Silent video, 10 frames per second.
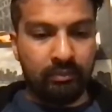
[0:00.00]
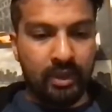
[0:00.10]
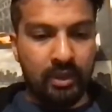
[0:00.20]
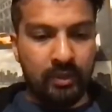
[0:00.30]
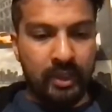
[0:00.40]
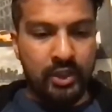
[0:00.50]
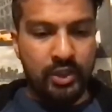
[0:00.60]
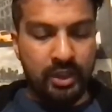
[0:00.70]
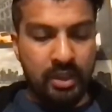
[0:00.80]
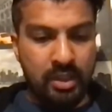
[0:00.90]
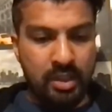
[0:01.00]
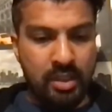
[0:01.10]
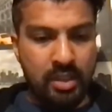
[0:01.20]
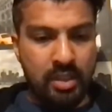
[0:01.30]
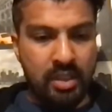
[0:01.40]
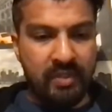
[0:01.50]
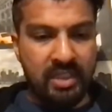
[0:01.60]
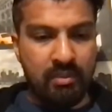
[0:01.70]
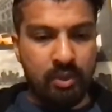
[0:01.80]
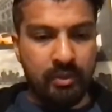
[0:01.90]
questions, if
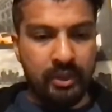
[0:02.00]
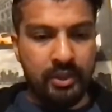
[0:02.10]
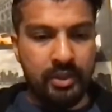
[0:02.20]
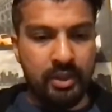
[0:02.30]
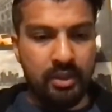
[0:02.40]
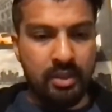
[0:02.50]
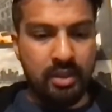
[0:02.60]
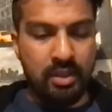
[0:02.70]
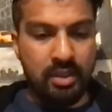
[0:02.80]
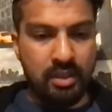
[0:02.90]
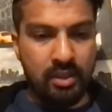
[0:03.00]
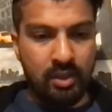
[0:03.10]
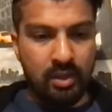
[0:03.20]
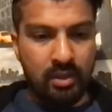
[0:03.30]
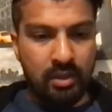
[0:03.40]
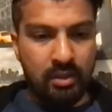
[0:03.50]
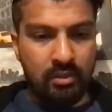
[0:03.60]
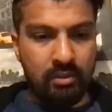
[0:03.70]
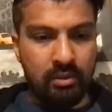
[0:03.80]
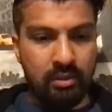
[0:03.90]
there's any more questions.
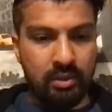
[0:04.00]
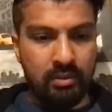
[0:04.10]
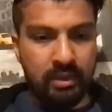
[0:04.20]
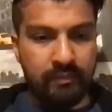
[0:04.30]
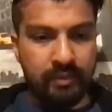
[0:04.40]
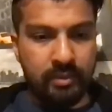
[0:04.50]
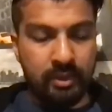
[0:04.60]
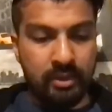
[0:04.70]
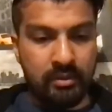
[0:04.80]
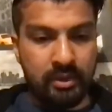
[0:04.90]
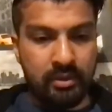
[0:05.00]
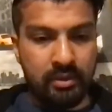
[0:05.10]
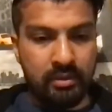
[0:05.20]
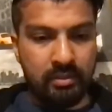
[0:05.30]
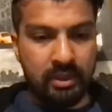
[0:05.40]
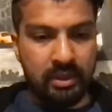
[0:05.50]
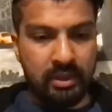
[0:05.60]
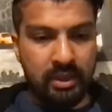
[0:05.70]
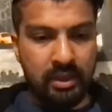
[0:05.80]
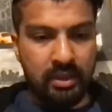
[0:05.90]
Yours are wonderful to bonus questions.
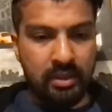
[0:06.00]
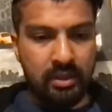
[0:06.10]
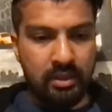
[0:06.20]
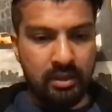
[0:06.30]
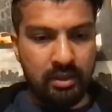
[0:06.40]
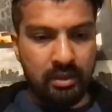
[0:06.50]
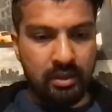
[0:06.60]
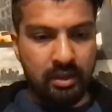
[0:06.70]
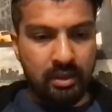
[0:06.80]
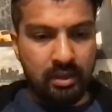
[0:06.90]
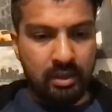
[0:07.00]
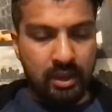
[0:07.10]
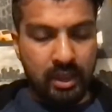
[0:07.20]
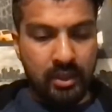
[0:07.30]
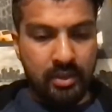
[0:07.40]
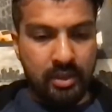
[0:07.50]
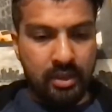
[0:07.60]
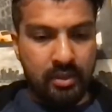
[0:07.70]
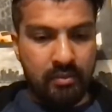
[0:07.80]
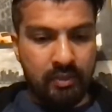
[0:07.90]
I used to
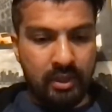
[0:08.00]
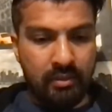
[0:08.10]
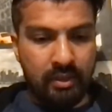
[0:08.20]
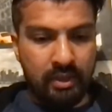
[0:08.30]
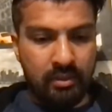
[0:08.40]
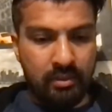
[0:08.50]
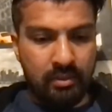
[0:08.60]
go to ring. Oh,